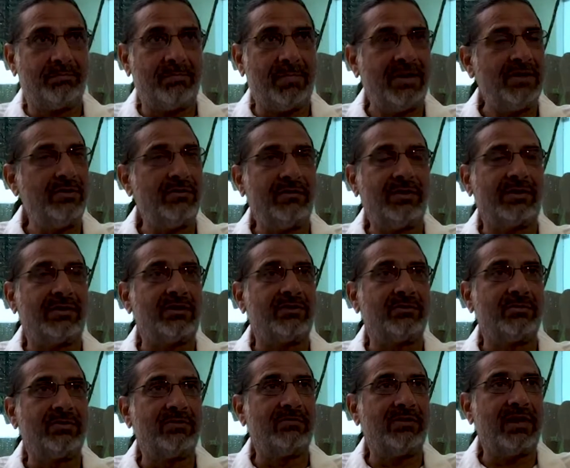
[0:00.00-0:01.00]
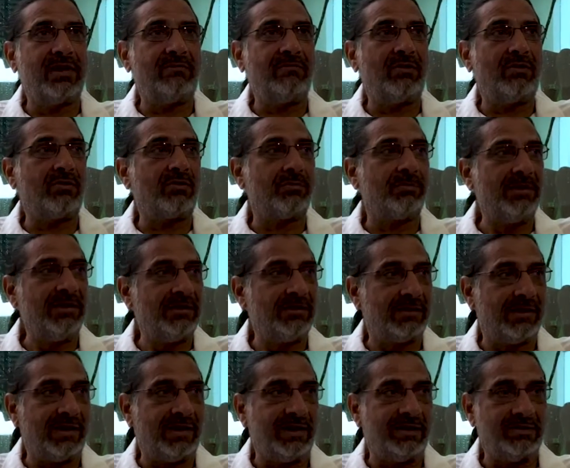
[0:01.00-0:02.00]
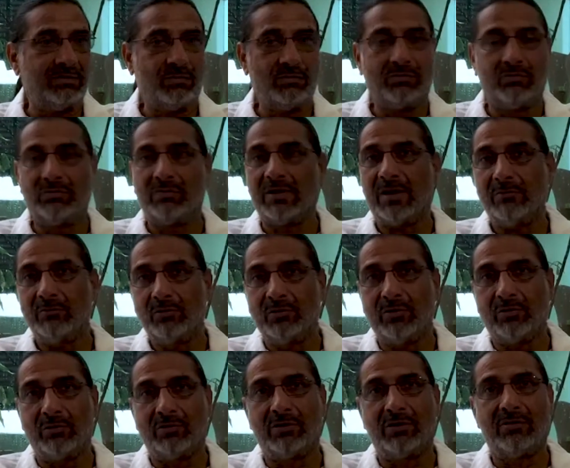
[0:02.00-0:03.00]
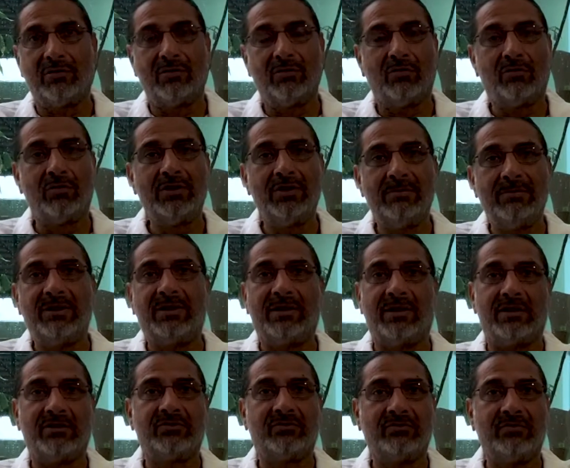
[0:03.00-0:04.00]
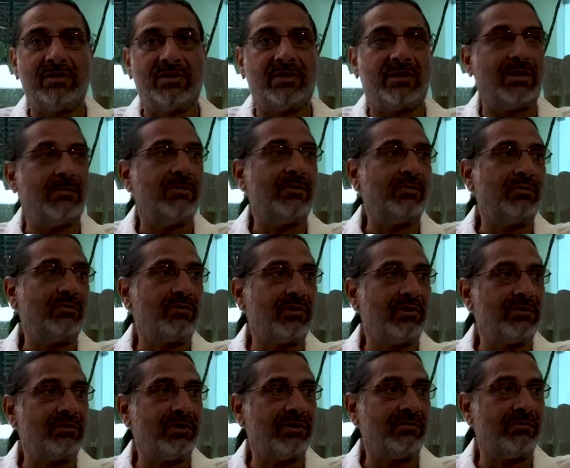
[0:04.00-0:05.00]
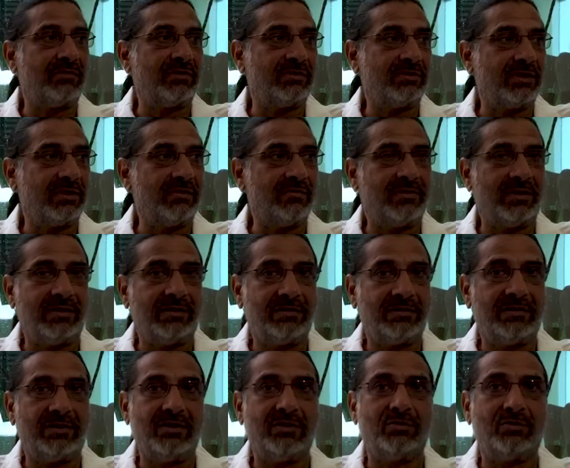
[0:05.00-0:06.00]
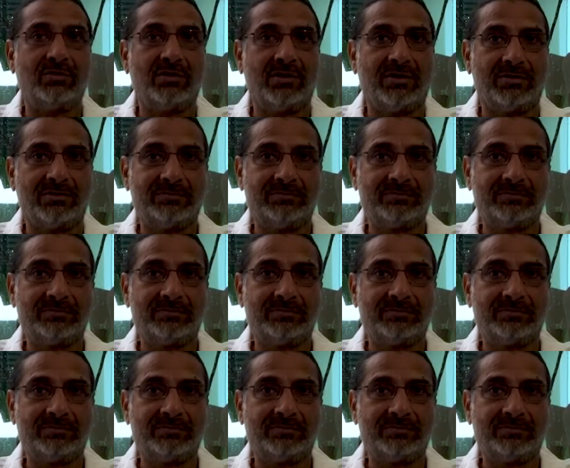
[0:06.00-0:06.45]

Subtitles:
many of the customers, we have now repeat clients who come to the hotel only because we are carbon neutral certified green hotel.